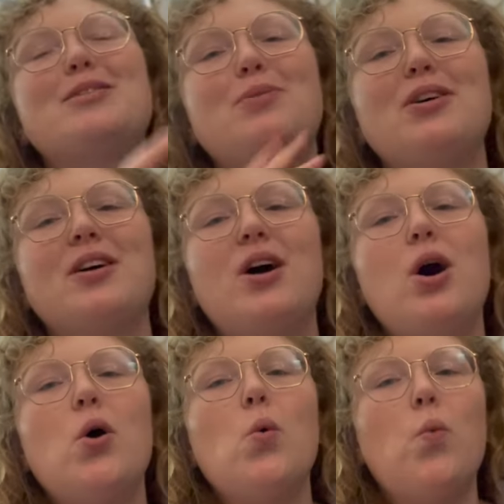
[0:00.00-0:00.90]
book
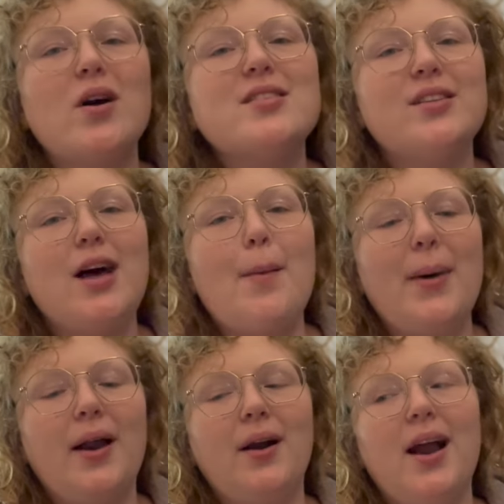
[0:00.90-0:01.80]
was a lot
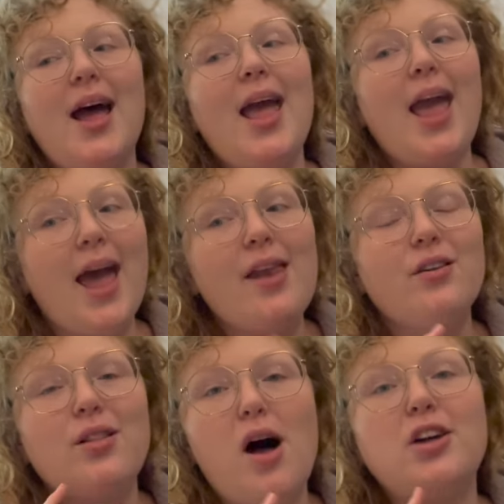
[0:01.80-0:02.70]
better and
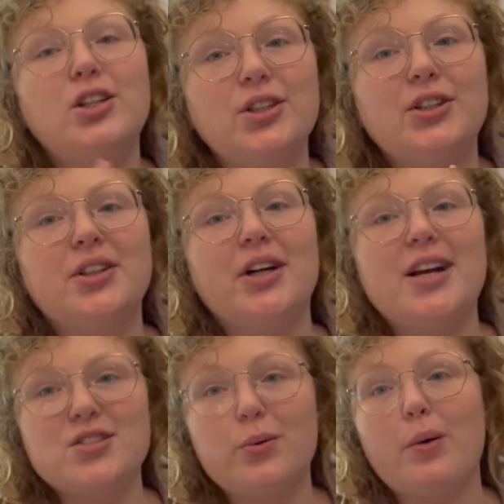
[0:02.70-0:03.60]
a lot clearer
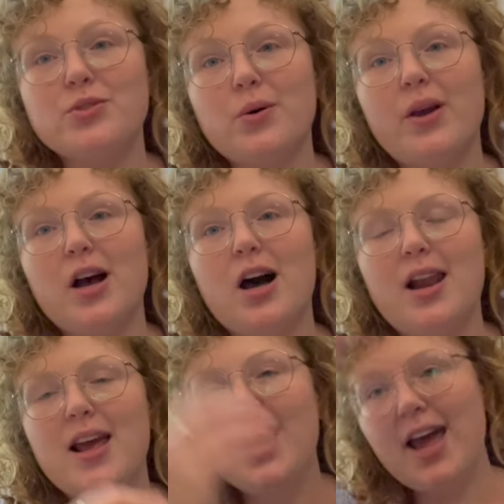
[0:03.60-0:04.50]
as to what was going
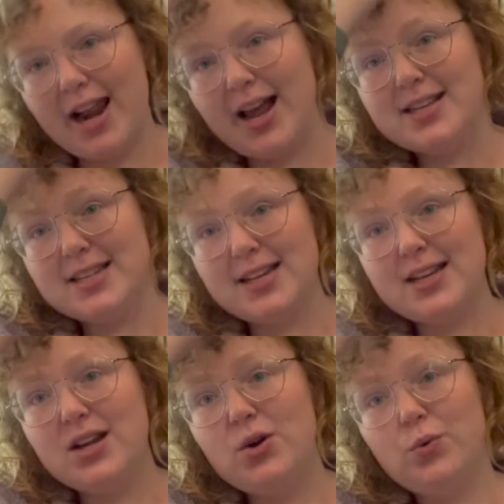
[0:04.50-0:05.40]
on. And I
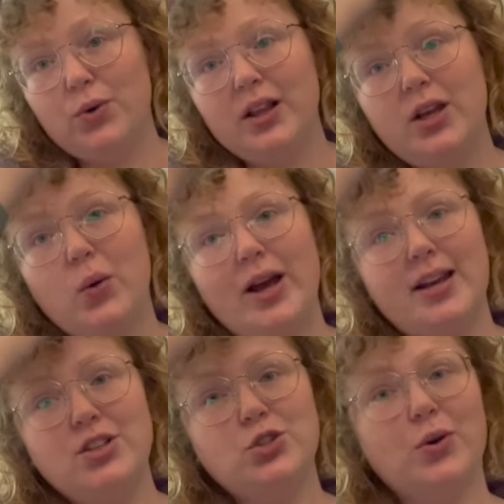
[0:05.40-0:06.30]
did really quite
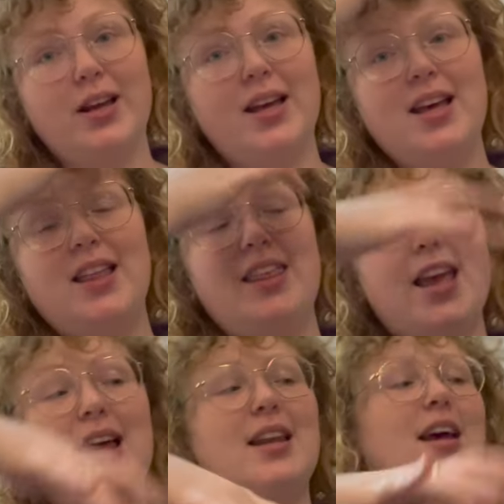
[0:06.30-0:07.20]
enjoy
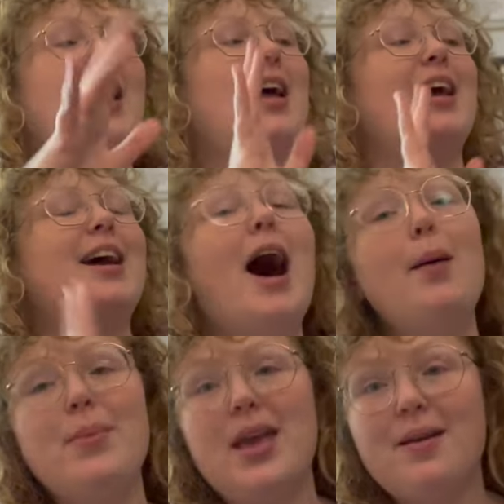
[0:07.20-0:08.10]
the ending. And it
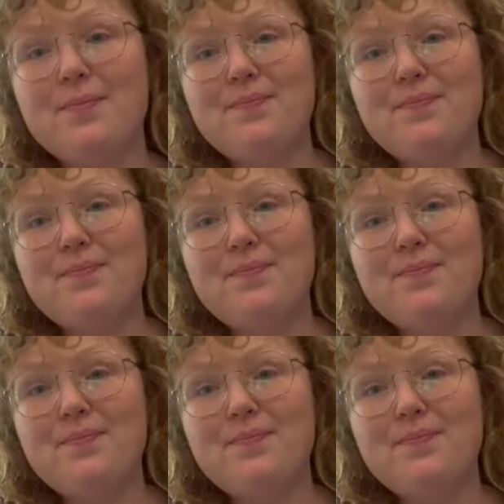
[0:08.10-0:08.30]
got me,